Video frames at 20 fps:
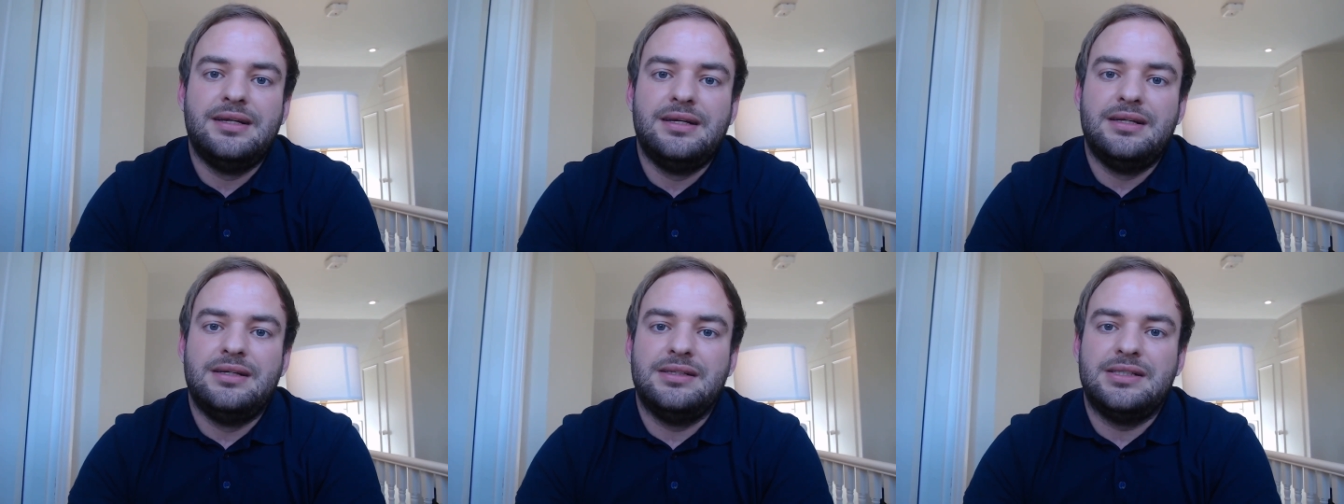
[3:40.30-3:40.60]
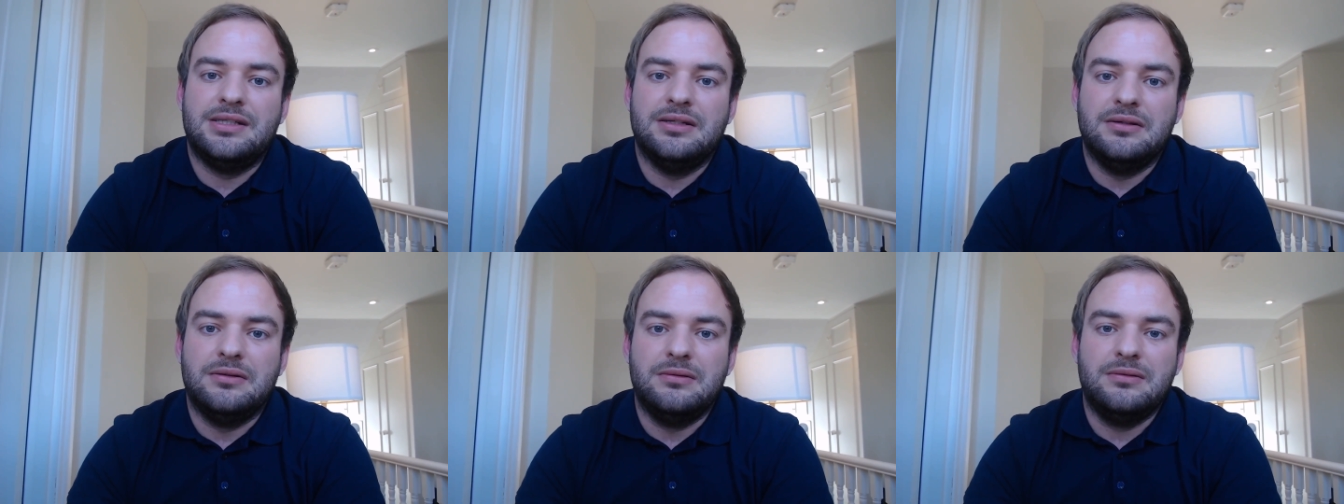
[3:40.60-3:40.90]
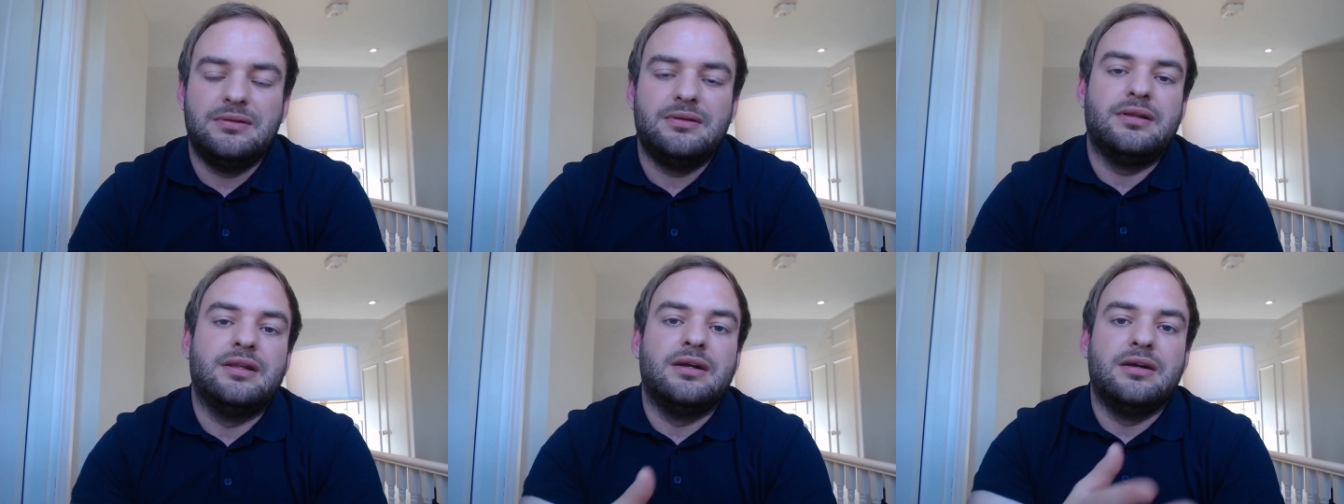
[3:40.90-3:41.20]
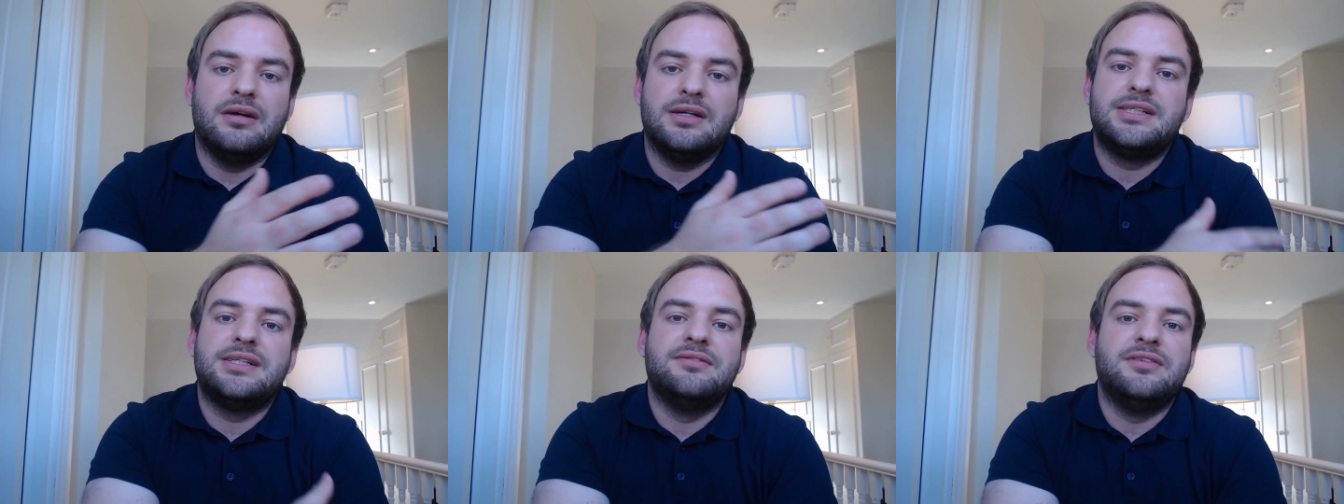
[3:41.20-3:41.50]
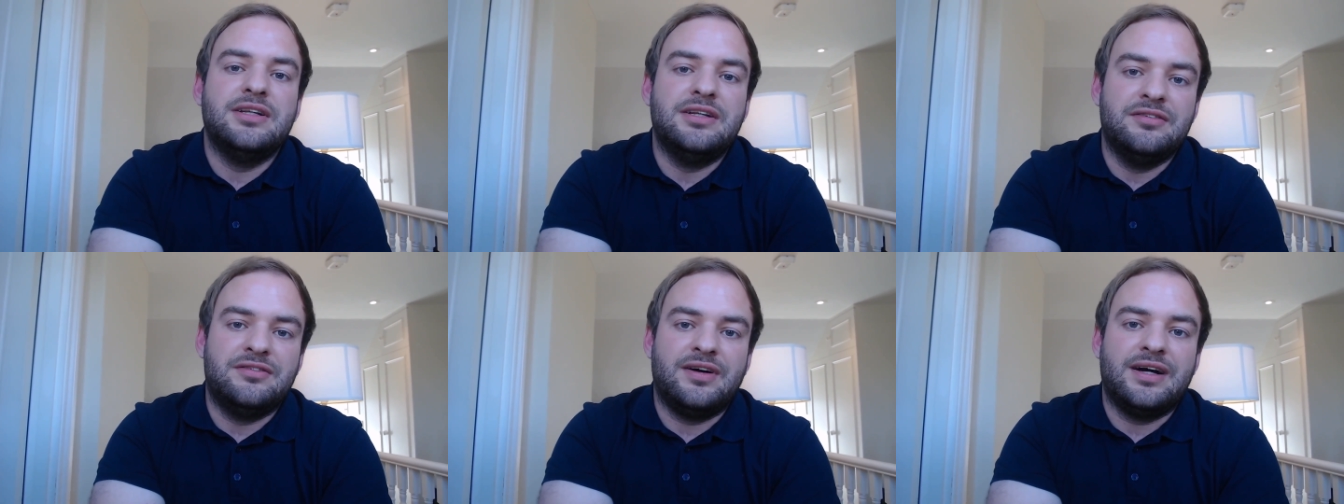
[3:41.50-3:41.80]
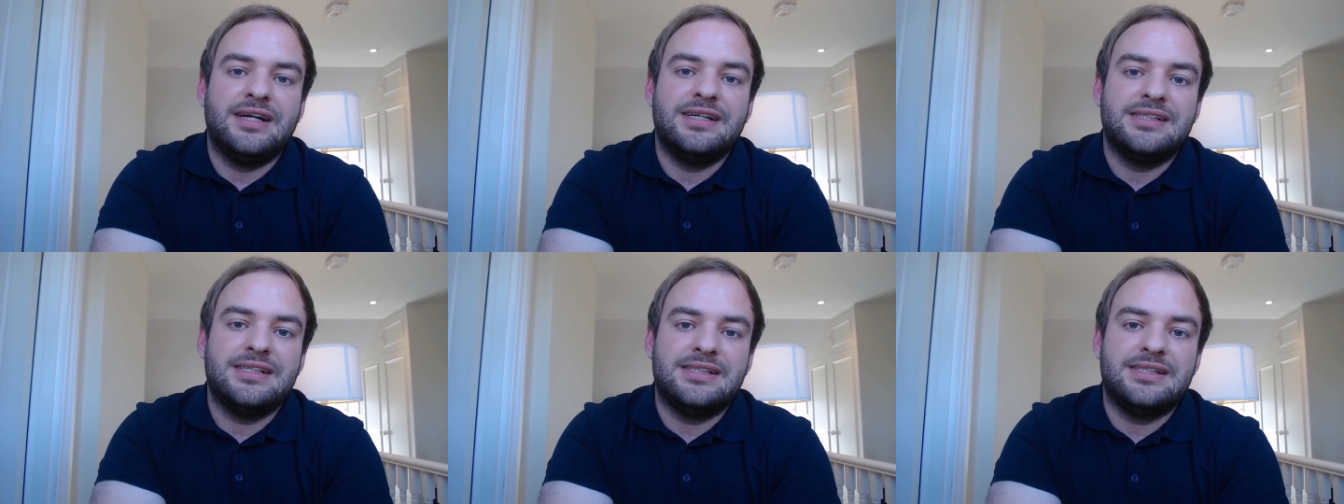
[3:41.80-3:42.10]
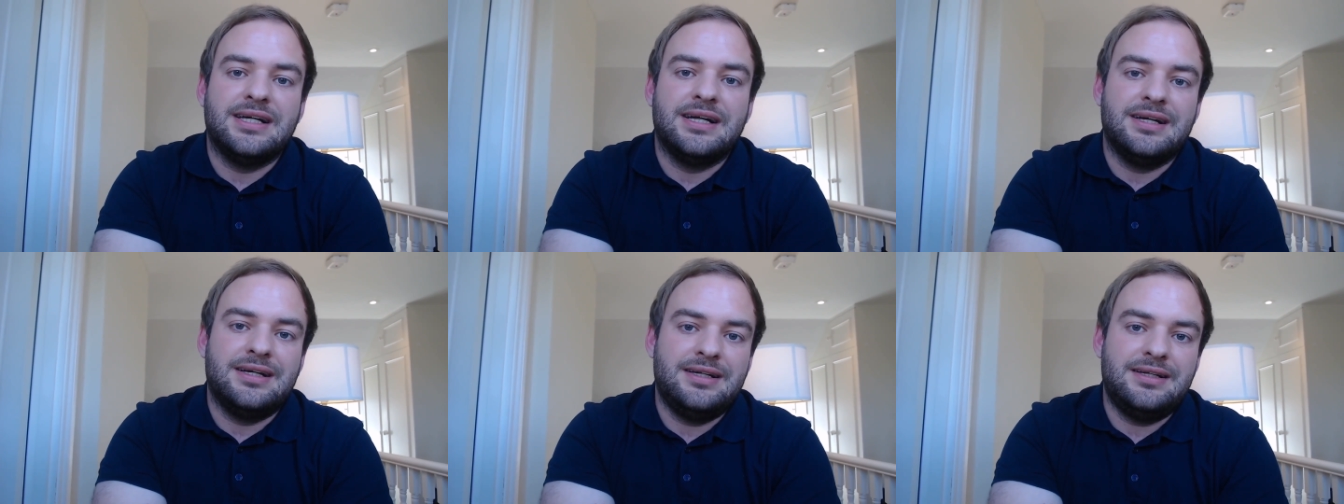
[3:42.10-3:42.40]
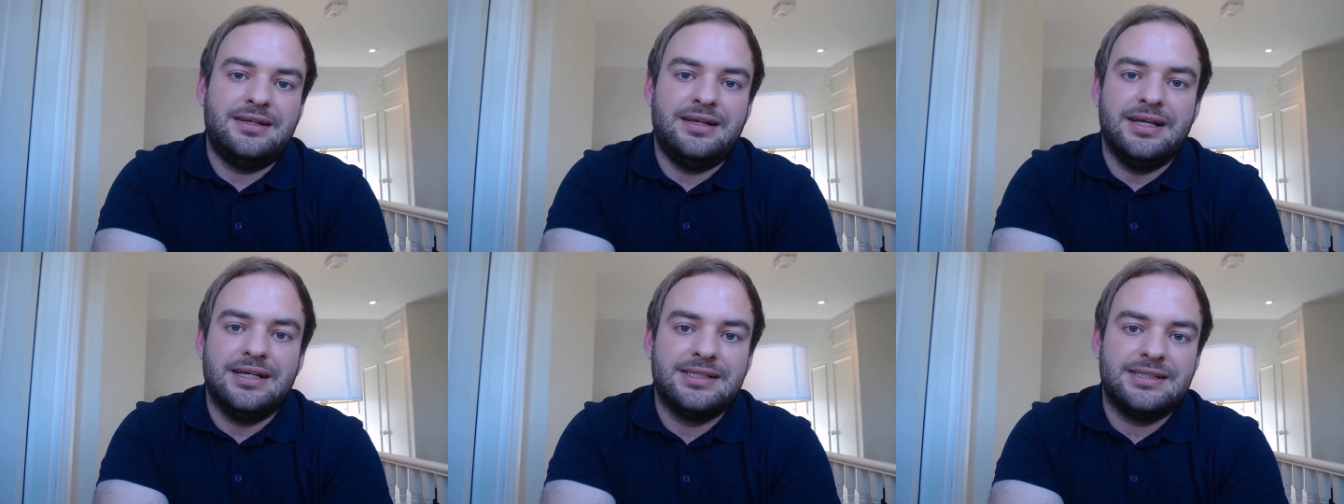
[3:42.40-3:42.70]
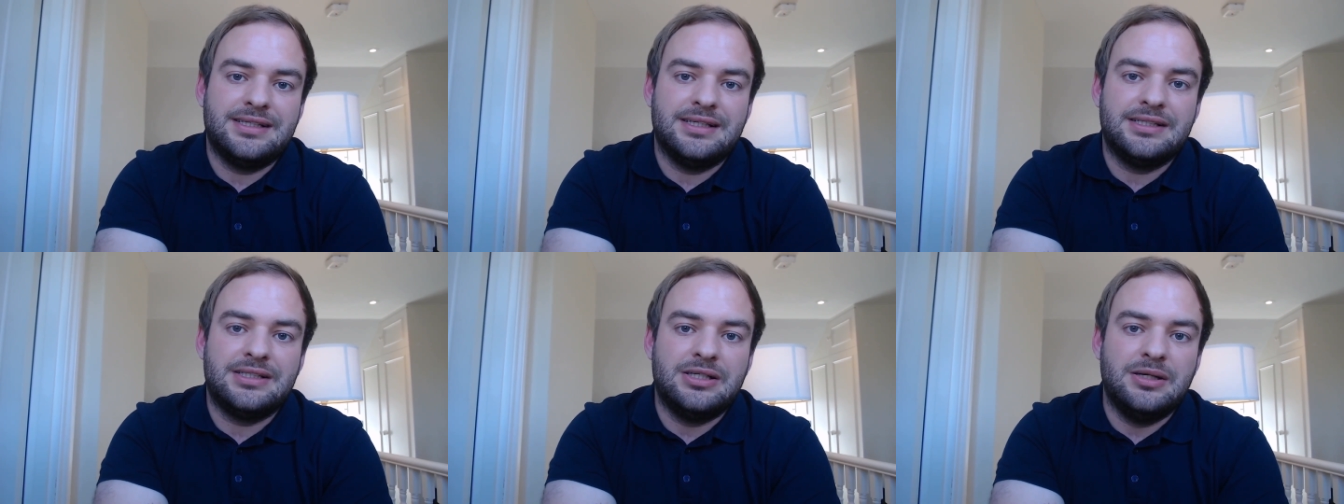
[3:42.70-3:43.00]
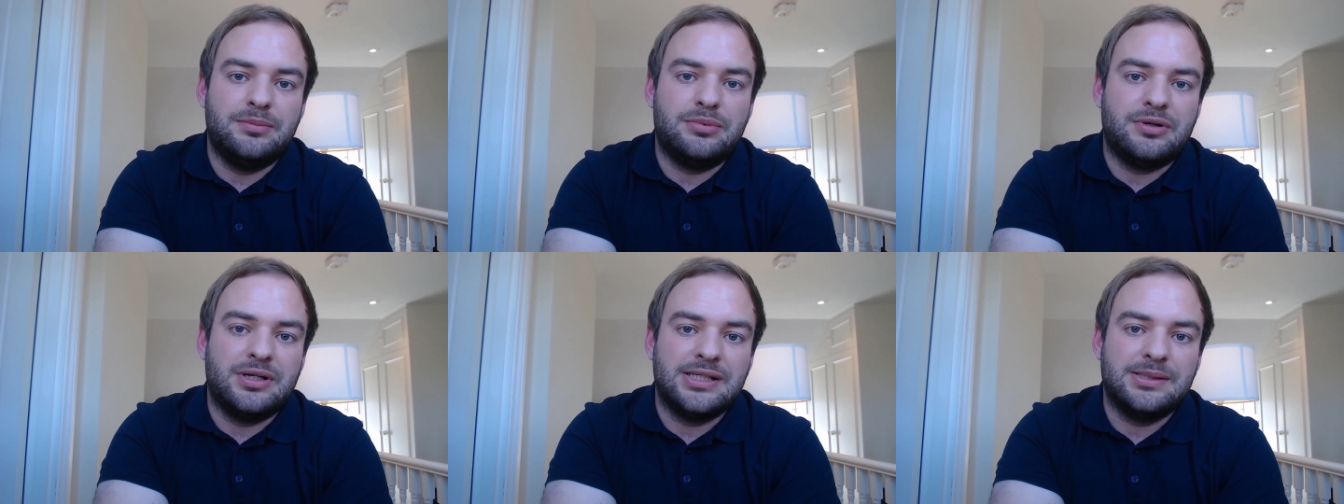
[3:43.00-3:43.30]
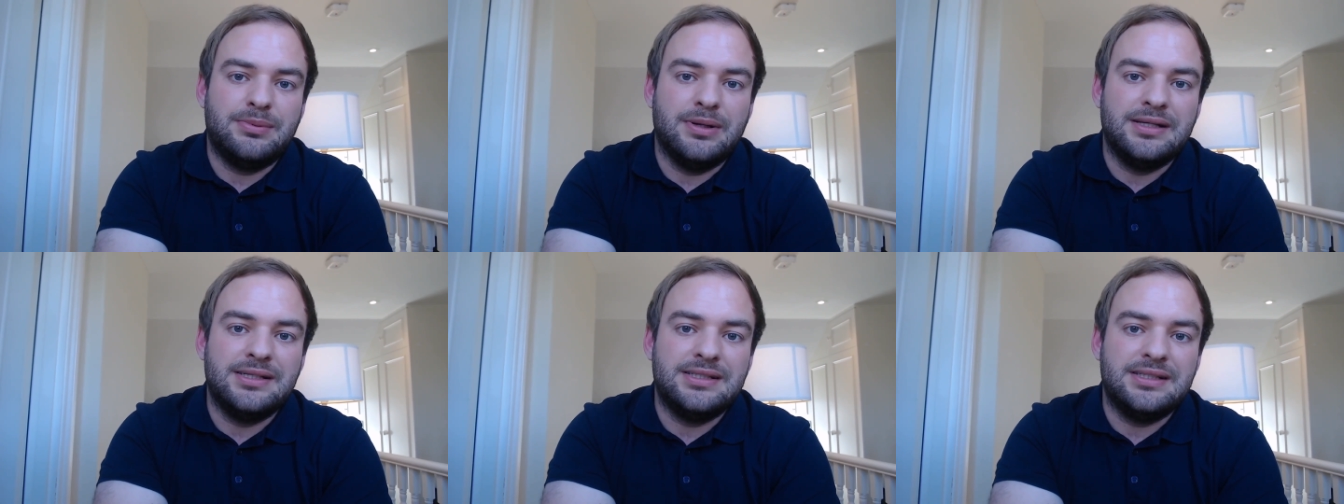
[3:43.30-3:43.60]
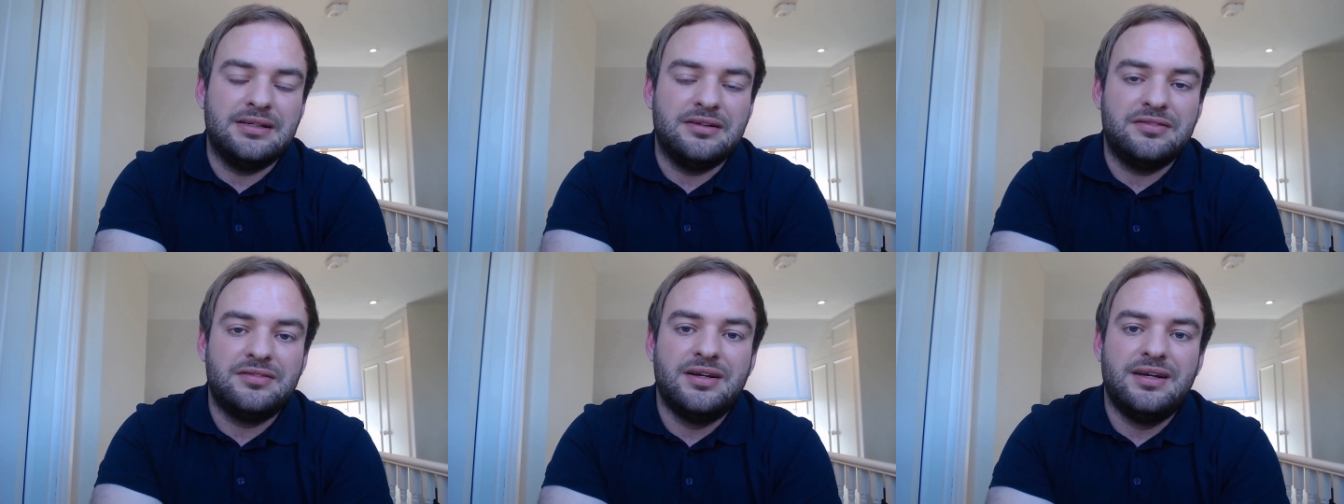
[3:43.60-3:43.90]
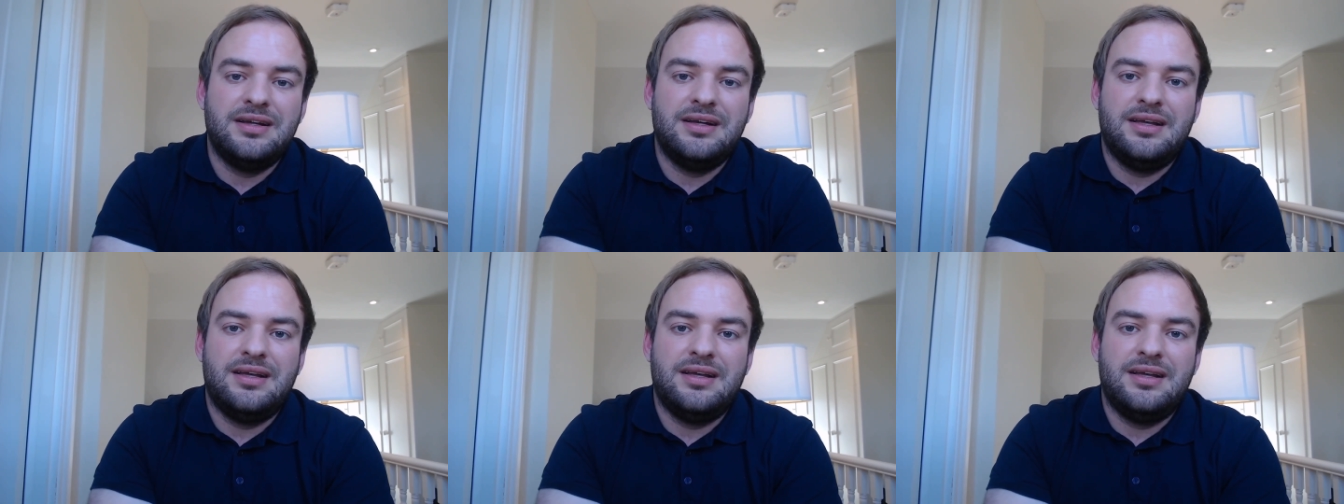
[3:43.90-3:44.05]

So the cost of the device aside, yes, that's super expensive.